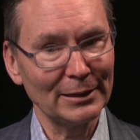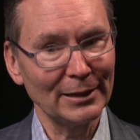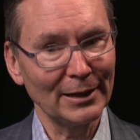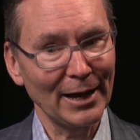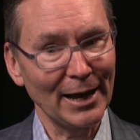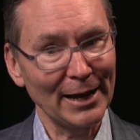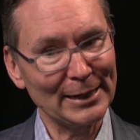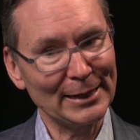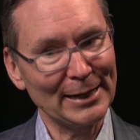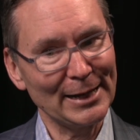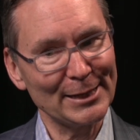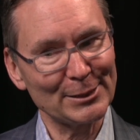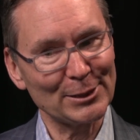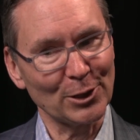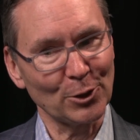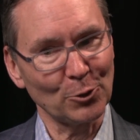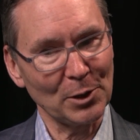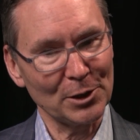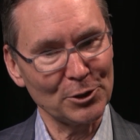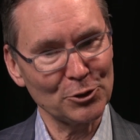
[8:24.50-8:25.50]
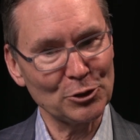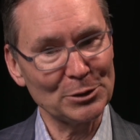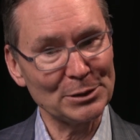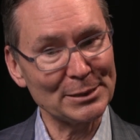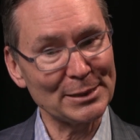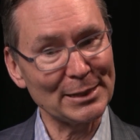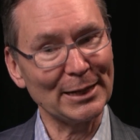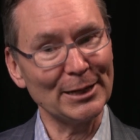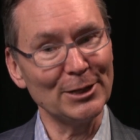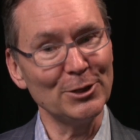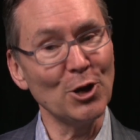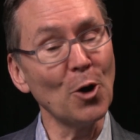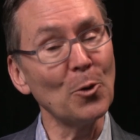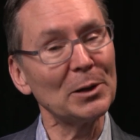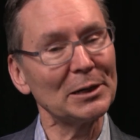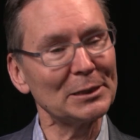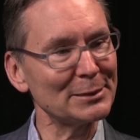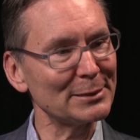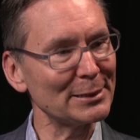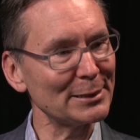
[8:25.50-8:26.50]
I can ask it questions that I know
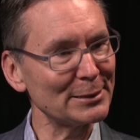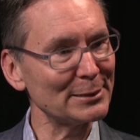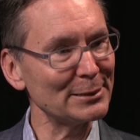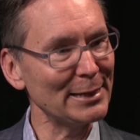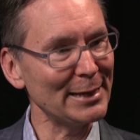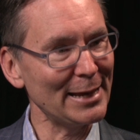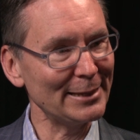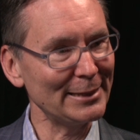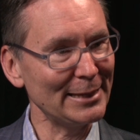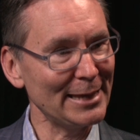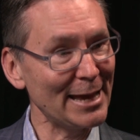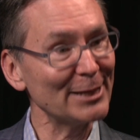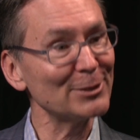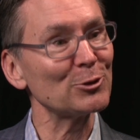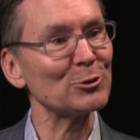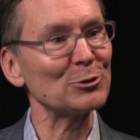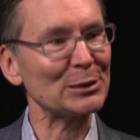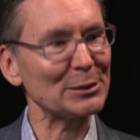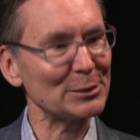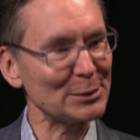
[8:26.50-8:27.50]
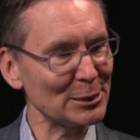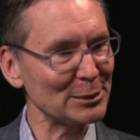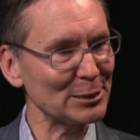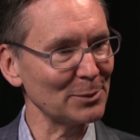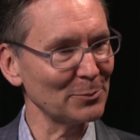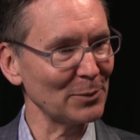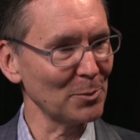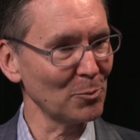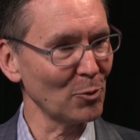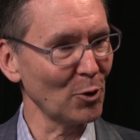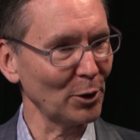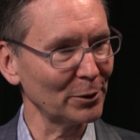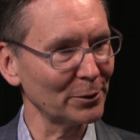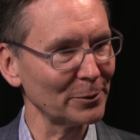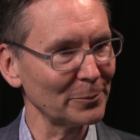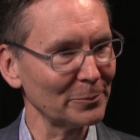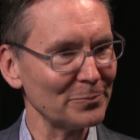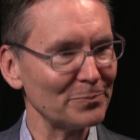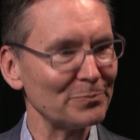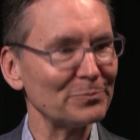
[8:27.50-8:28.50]
exist, the answers exist in my book,
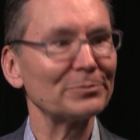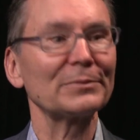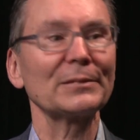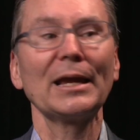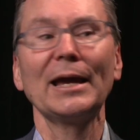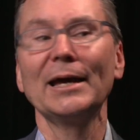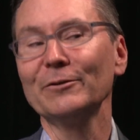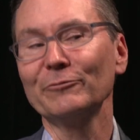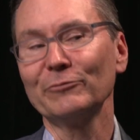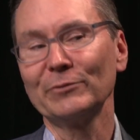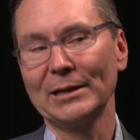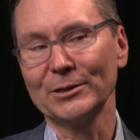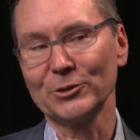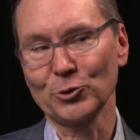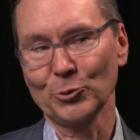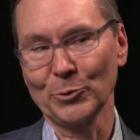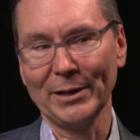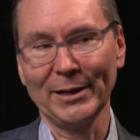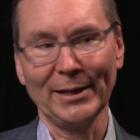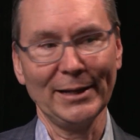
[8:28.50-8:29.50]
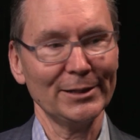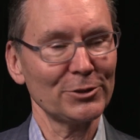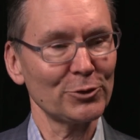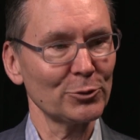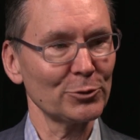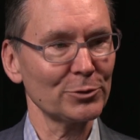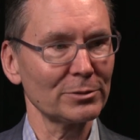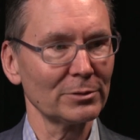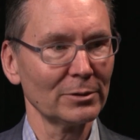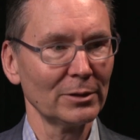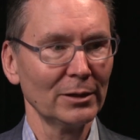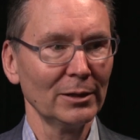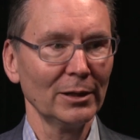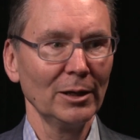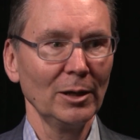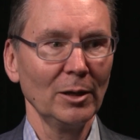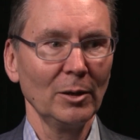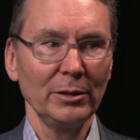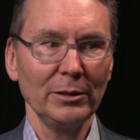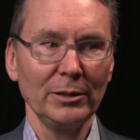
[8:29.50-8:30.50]
and it gets great answers.
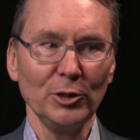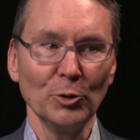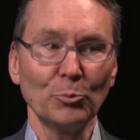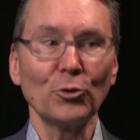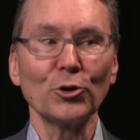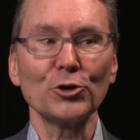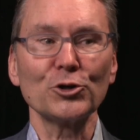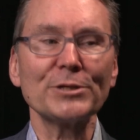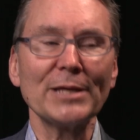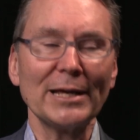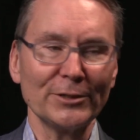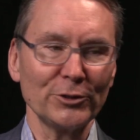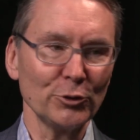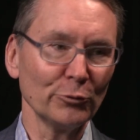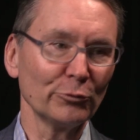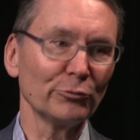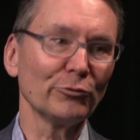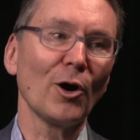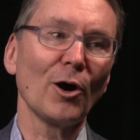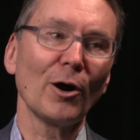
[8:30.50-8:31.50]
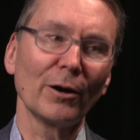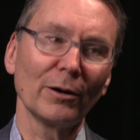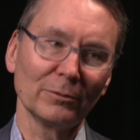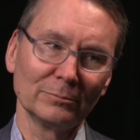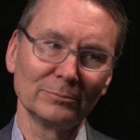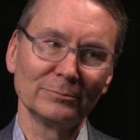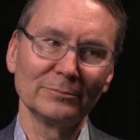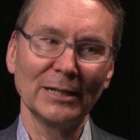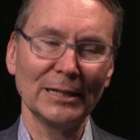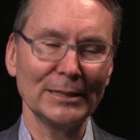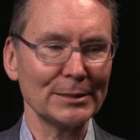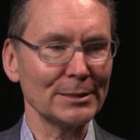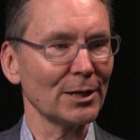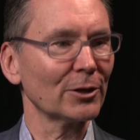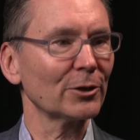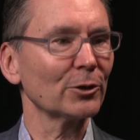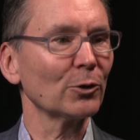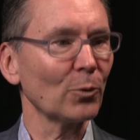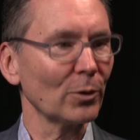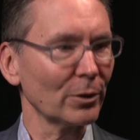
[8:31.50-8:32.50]
You push that too far, it's not
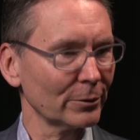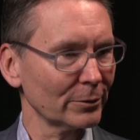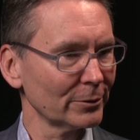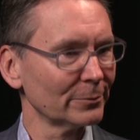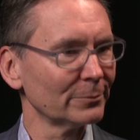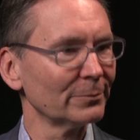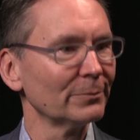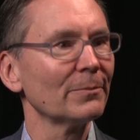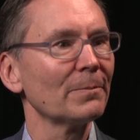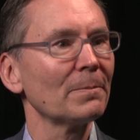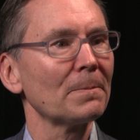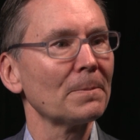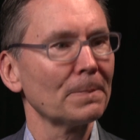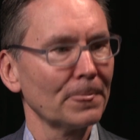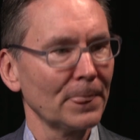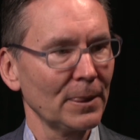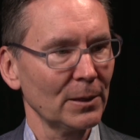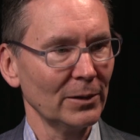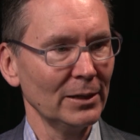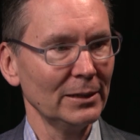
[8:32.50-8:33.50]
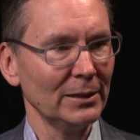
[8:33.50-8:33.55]
going to work. Right?